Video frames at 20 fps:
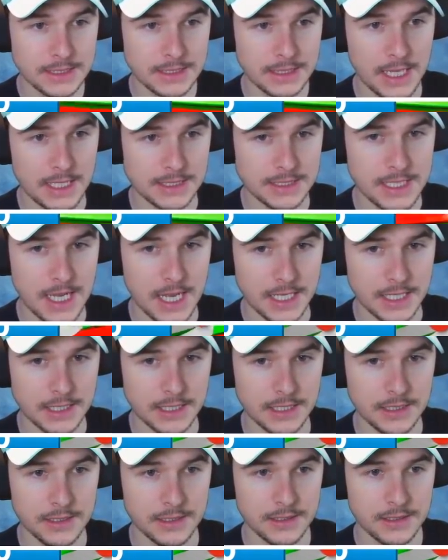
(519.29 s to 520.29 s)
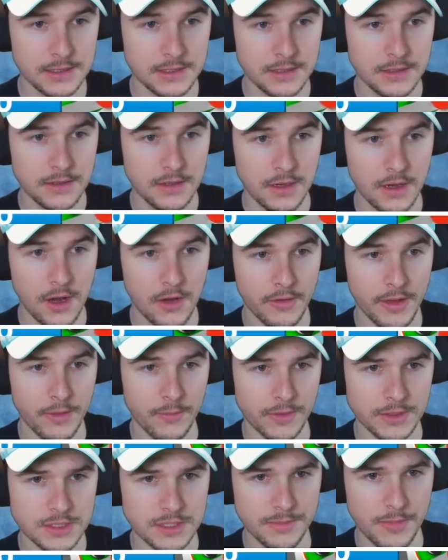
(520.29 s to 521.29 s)
That's not good. Okay,
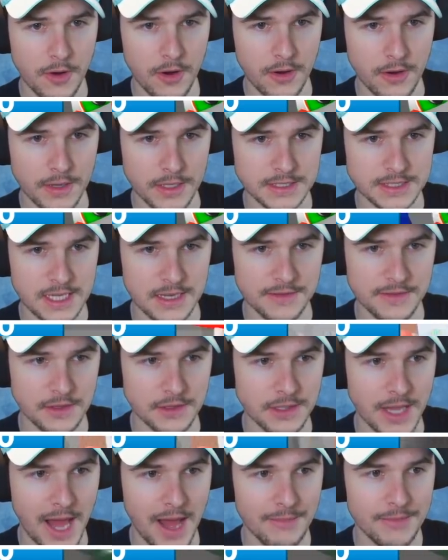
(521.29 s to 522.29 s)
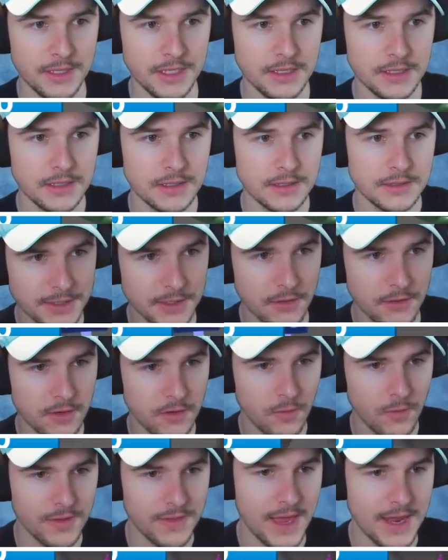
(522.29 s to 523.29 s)
where's the park? Is that the lobby? I don't know
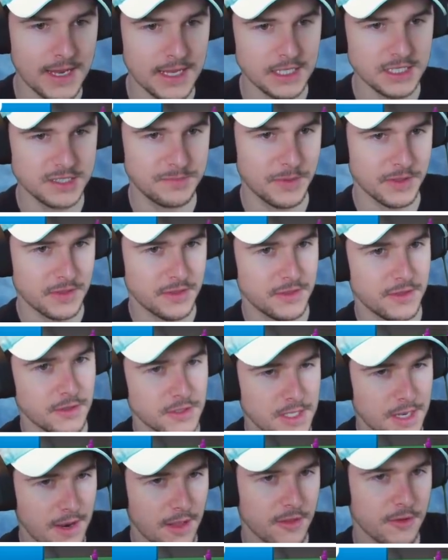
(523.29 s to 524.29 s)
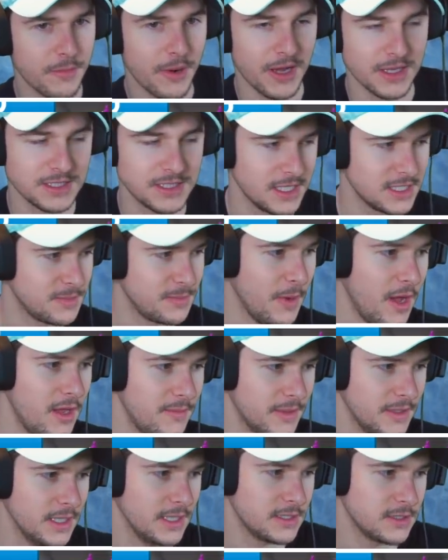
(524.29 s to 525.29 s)
where that is, but there's another boss that spawned,
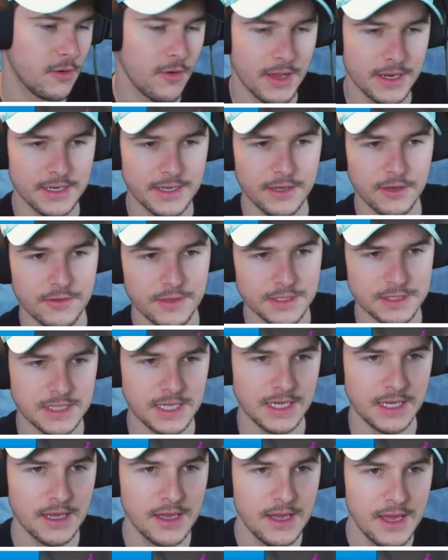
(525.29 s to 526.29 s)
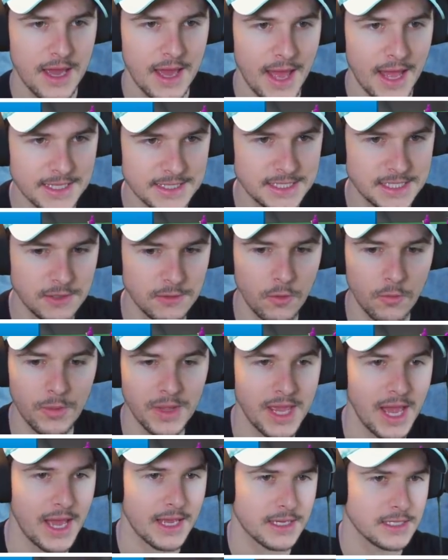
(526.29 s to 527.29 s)
but let's go ahead and kill this thing and see what we
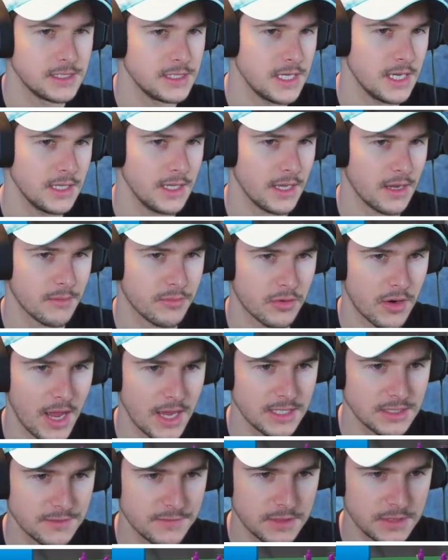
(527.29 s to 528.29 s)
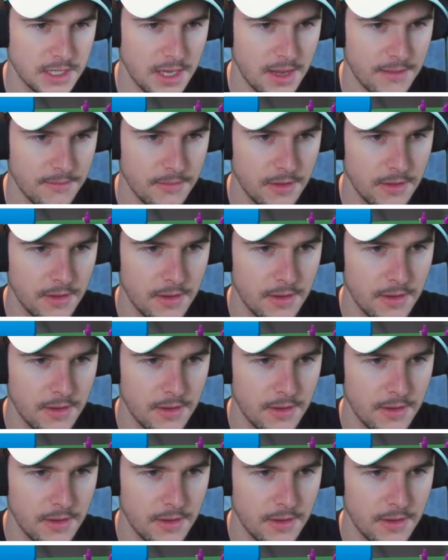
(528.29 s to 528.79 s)
get, because you get like a prize every time.